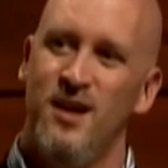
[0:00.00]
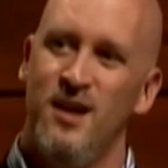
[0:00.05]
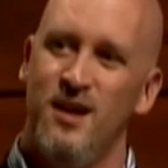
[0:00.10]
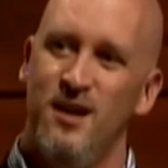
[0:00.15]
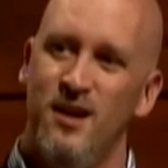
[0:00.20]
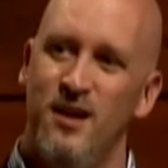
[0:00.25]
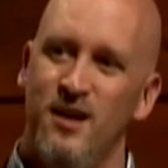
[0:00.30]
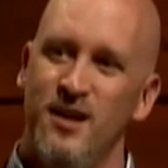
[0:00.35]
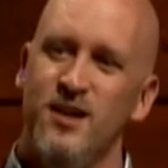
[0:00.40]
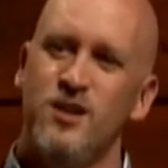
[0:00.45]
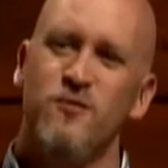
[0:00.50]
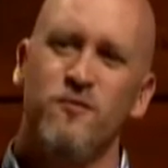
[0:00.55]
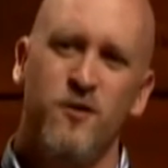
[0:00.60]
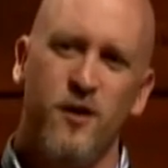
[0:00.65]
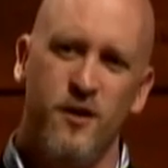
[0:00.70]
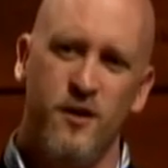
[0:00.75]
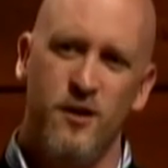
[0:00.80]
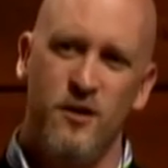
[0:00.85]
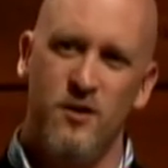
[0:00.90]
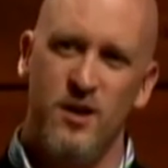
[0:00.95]
It's
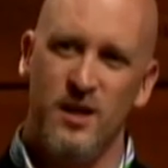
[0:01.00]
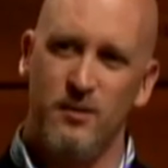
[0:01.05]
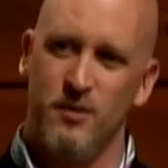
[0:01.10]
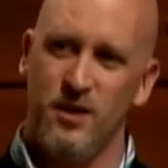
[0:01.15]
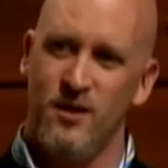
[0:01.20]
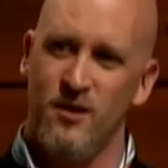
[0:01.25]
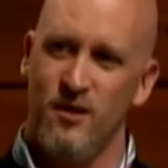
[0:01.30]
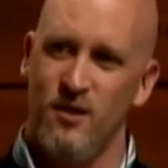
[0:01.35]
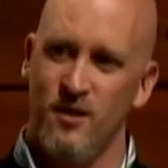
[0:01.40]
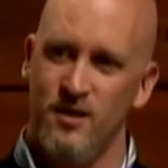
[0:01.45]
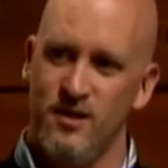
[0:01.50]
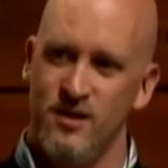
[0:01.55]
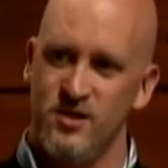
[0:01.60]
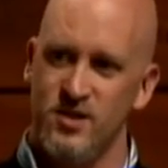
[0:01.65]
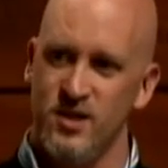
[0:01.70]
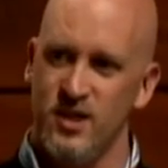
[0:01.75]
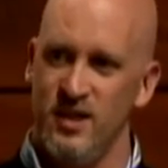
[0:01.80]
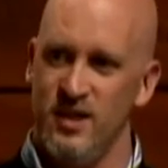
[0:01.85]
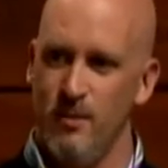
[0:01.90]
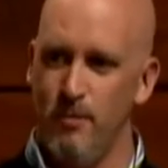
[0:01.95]
very unique
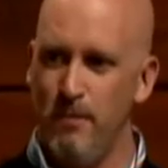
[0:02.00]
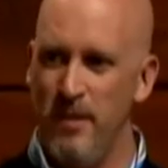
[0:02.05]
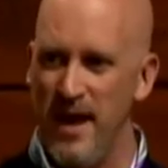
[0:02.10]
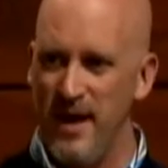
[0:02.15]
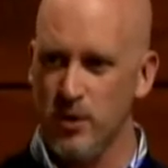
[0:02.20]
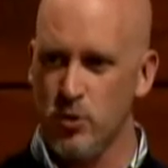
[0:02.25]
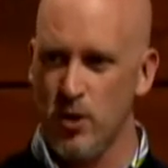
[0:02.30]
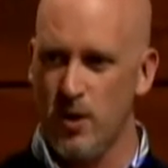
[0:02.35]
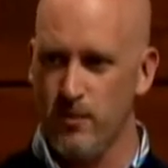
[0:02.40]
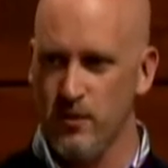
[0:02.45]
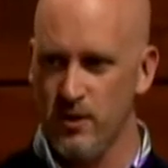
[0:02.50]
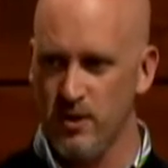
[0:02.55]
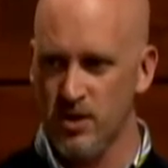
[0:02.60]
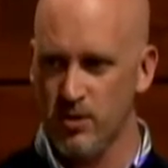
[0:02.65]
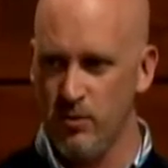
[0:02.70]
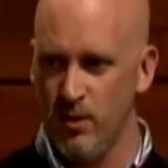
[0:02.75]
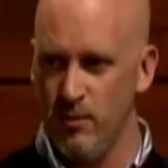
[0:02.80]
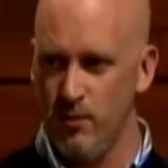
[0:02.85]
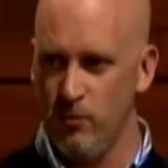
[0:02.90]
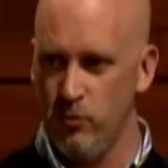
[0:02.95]
because in the backdrop of the
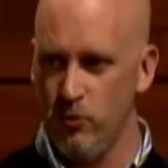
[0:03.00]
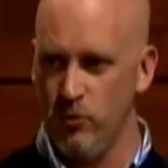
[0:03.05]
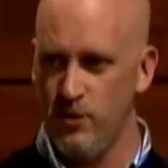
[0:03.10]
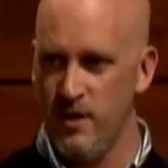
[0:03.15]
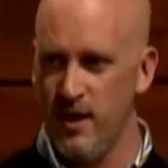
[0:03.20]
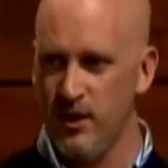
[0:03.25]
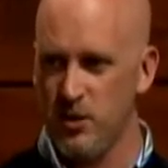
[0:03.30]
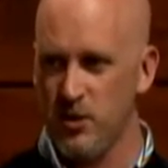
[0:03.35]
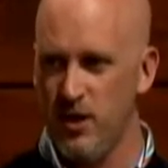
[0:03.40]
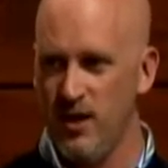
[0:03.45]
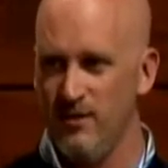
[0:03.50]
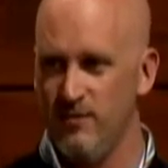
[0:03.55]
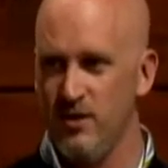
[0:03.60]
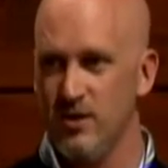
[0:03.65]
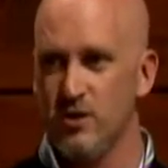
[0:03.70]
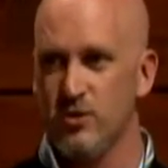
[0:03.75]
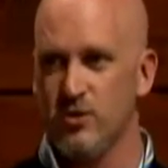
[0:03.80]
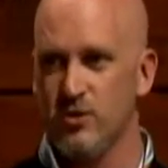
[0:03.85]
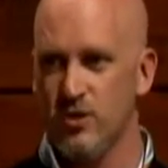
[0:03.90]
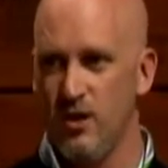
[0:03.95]
swimming pool, you actually have
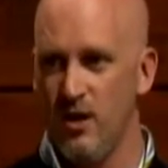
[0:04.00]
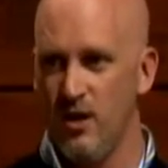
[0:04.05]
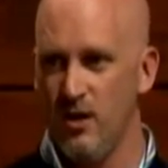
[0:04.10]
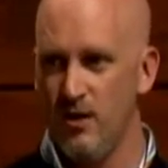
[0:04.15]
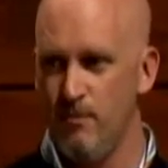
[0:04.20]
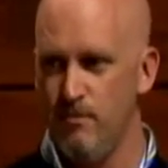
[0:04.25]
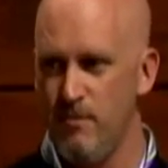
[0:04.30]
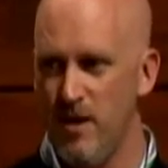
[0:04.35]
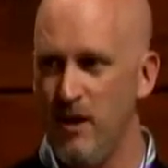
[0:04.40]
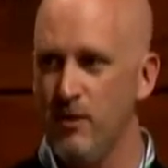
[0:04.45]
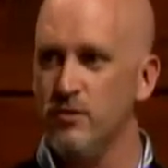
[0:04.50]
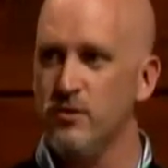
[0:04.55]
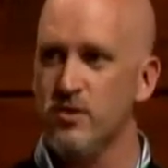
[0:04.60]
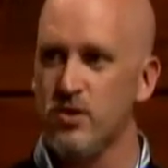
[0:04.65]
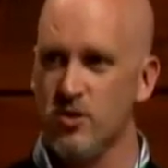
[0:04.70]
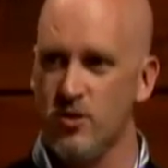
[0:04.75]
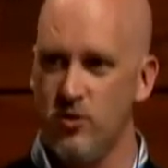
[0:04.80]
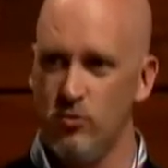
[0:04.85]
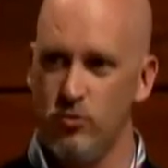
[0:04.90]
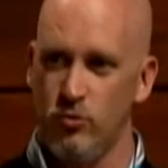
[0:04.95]
this mountain
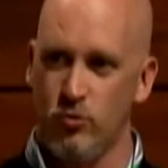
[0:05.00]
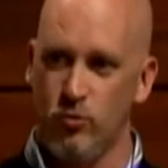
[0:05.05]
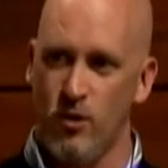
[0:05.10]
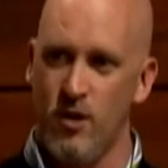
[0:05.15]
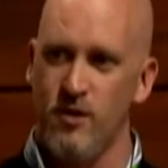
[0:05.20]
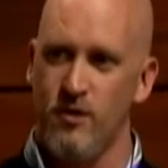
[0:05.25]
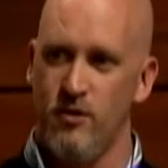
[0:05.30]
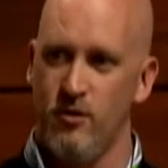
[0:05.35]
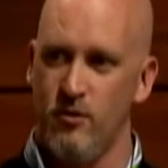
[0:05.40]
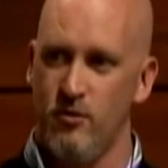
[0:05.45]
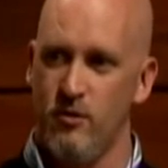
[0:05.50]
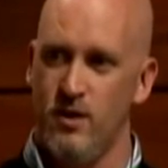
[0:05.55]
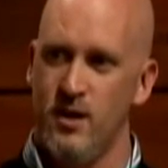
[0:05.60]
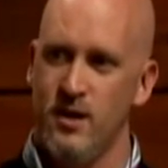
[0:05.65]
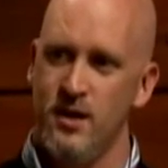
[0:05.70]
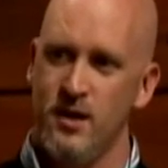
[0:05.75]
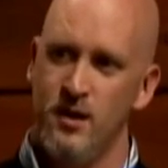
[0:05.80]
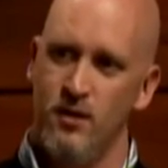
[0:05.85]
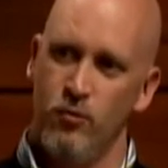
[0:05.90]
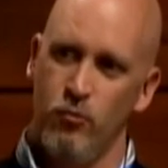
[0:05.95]
stone grotto
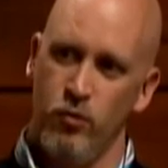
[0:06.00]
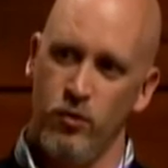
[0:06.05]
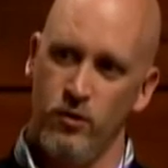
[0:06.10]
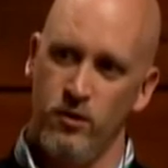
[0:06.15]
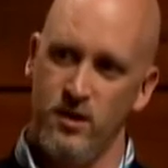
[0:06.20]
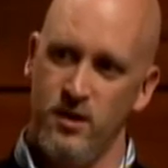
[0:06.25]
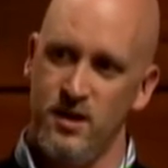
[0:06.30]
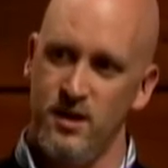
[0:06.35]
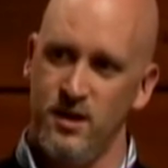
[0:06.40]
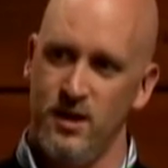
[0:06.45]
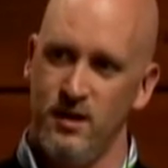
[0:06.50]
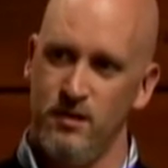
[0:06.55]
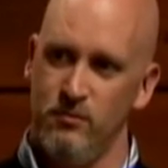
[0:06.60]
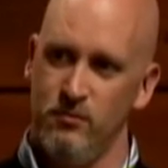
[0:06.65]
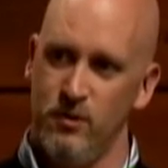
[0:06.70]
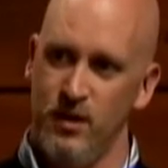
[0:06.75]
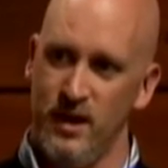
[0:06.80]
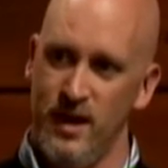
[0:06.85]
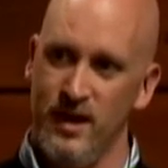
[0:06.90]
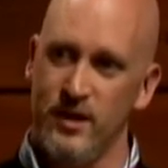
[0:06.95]
where
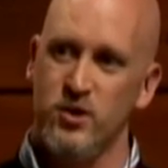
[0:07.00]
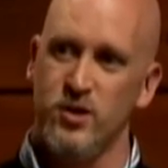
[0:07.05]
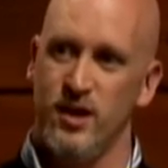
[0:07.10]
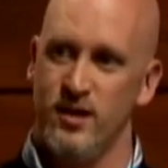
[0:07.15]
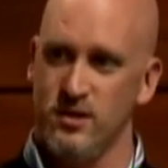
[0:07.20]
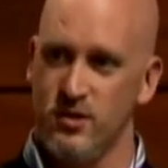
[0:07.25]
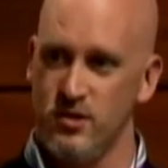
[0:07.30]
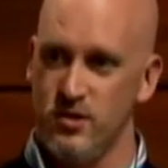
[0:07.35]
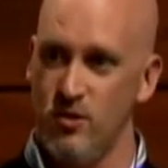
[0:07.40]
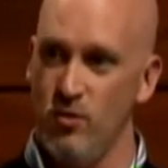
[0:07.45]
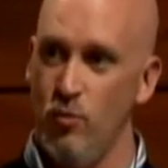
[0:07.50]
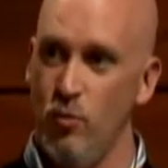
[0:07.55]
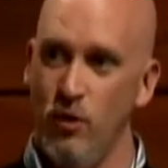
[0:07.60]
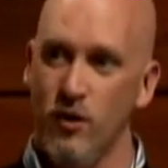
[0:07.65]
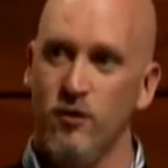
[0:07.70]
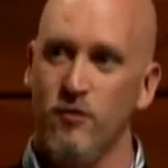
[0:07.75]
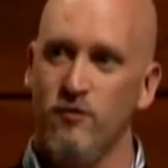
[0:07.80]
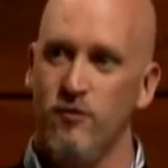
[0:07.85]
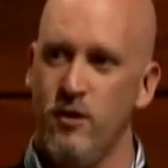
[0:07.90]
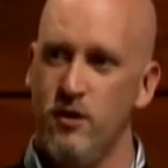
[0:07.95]
and actually has its own
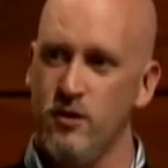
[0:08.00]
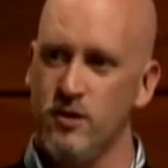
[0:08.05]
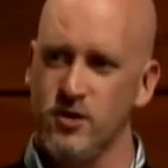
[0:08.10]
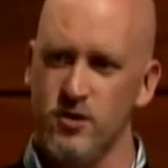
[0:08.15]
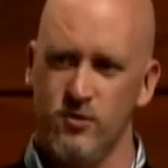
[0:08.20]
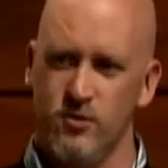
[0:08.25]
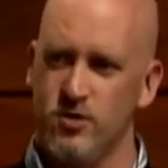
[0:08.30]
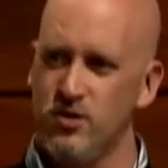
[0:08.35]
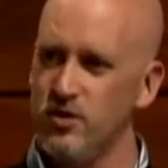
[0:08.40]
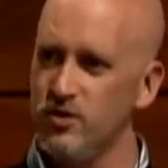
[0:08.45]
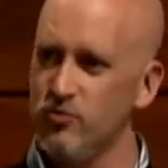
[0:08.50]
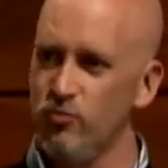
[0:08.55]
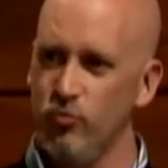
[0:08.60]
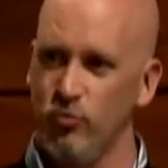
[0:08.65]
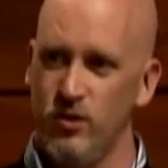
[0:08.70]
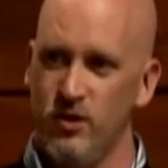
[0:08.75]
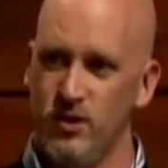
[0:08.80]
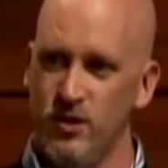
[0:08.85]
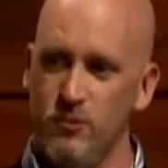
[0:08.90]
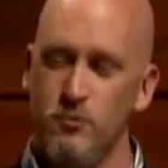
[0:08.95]
waterfall. So it's just
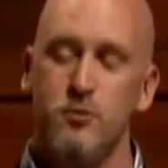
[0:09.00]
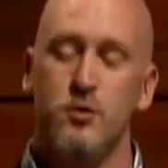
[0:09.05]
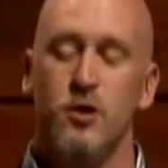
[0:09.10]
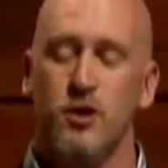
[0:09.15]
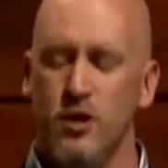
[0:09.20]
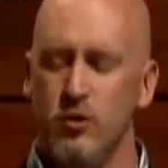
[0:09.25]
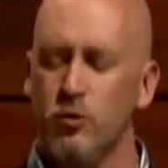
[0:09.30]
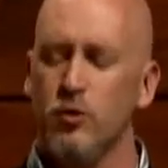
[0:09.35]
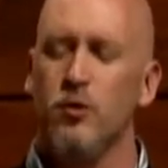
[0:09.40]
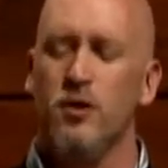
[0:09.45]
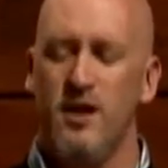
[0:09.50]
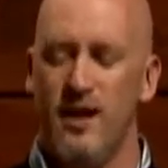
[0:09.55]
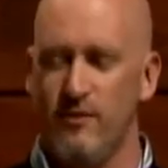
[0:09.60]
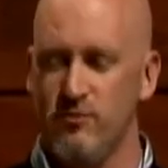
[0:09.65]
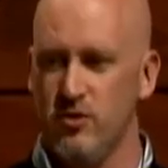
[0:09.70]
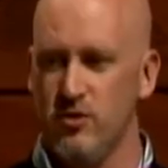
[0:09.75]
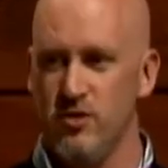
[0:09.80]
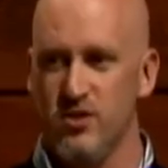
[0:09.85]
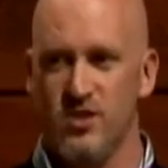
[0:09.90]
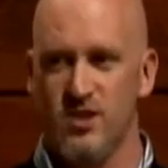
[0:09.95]
you would really have
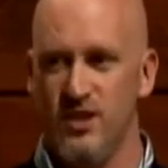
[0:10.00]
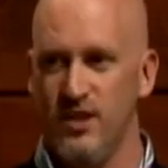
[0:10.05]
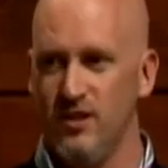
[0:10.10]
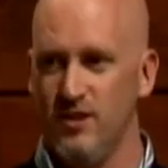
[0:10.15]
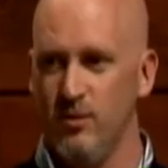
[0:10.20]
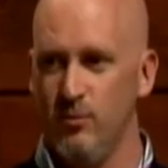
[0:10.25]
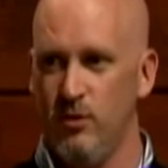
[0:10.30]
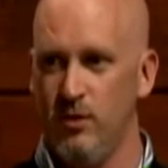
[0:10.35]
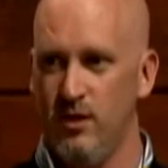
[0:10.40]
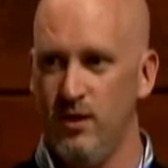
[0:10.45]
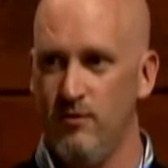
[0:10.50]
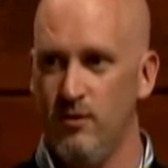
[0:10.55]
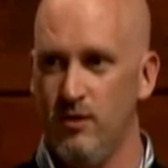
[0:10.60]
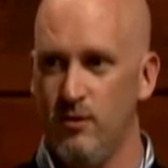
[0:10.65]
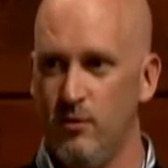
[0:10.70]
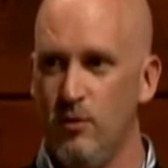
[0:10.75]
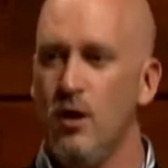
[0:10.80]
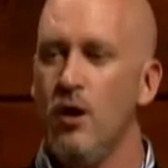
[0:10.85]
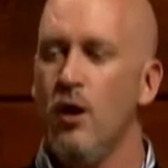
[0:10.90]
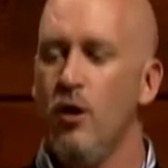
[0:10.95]
to just see it to believe
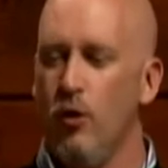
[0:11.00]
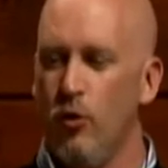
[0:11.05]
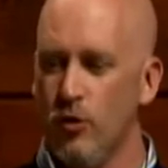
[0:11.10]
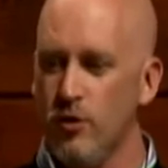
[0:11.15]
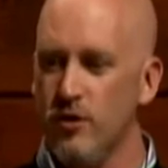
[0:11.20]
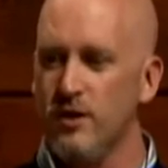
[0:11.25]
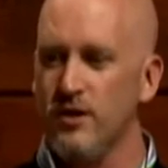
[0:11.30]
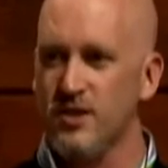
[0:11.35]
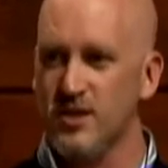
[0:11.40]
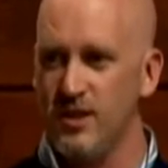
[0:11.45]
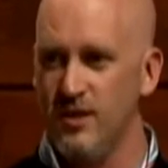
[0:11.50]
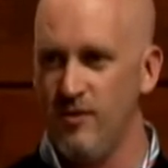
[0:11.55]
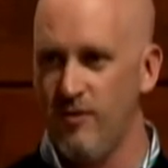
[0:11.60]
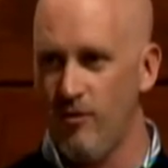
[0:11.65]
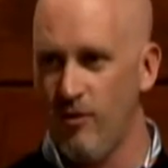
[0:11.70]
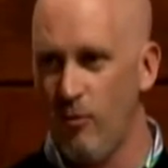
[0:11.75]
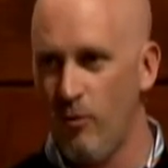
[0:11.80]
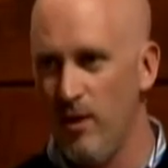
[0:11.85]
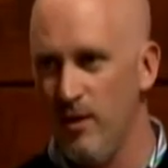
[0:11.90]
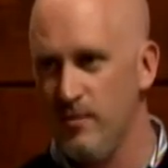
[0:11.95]
it. Or you could see it
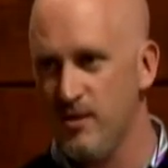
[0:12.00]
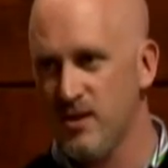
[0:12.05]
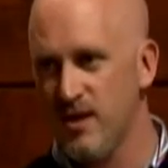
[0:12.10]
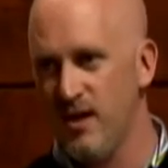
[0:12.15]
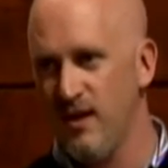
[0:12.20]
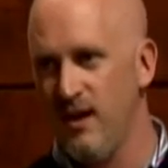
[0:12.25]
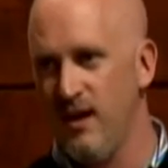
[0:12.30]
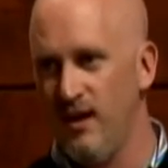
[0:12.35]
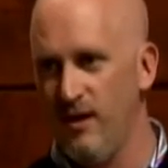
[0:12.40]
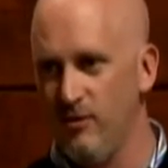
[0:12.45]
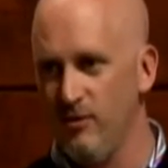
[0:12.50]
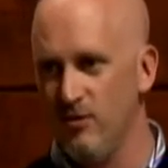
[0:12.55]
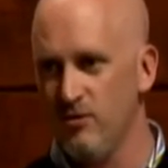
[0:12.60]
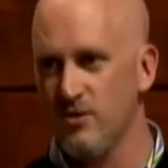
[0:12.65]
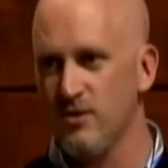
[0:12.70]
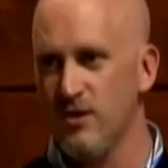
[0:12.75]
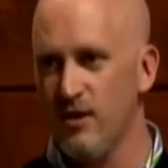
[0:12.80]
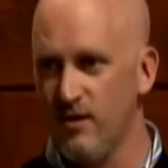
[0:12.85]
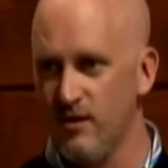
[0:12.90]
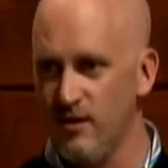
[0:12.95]
on our website at
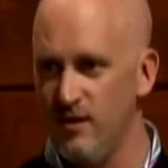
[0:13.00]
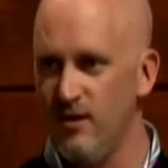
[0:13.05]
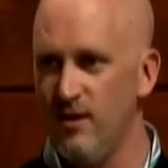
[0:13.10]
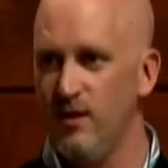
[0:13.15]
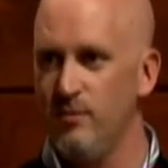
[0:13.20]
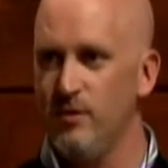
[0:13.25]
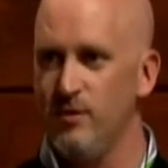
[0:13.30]
houndears.com.